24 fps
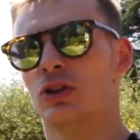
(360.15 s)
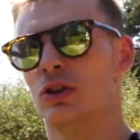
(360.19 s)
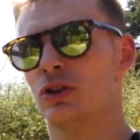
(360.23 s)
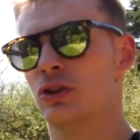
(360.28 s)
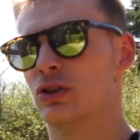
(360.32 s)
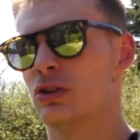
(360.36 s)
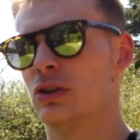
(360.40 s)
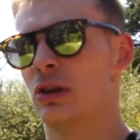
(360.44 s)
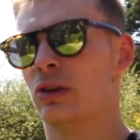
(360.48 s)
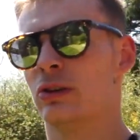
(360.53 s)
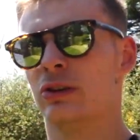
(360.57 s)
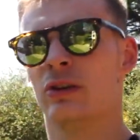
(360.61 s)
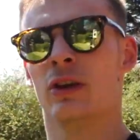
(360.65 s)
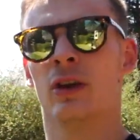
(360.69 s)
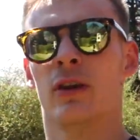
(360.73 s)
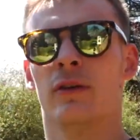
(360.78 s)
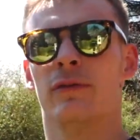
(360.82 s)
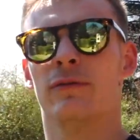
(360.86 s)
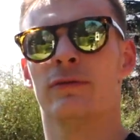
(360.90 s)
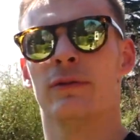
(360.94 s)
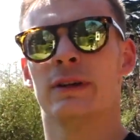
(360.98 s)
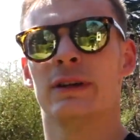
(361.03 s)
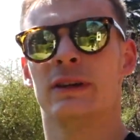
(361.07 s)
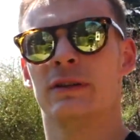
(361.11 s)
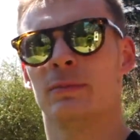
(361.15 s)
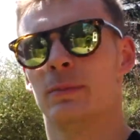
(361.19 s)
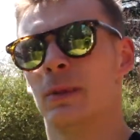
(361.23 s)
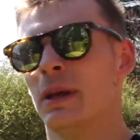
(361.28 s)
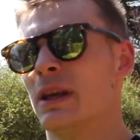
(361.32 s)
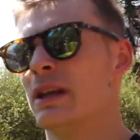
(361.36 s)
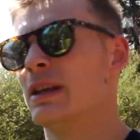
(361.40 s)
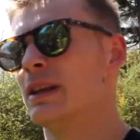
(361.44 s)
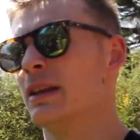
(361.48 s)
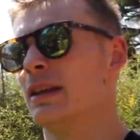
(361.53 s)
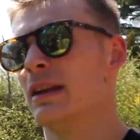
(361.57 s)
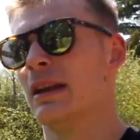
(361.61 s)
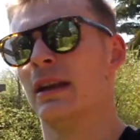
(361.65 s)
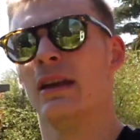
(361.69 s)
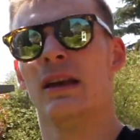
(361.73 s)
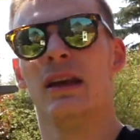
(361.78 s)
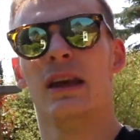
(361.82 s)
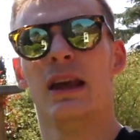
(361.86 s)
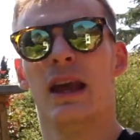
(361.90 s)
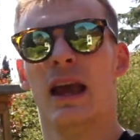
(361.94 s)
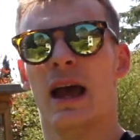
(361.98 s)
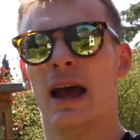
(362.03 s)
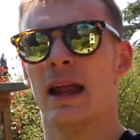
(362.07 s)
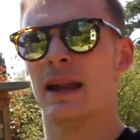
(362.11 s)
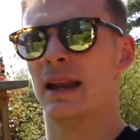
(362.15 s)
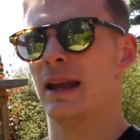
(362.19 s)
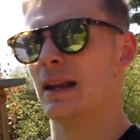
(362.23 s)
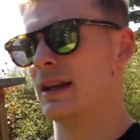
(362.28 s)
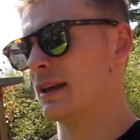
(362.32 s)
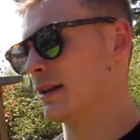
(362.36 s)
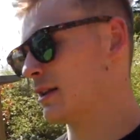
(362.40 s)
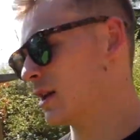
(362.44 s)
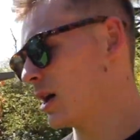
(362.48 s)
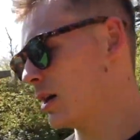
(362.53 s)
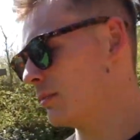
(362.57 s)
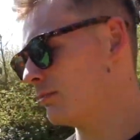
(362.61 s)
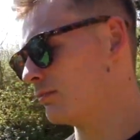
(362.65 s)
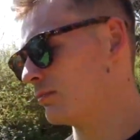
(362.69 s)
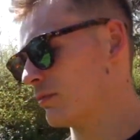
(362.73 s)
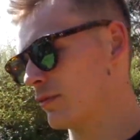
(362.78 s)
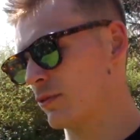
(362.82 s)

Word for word: I just like to free speak and let it come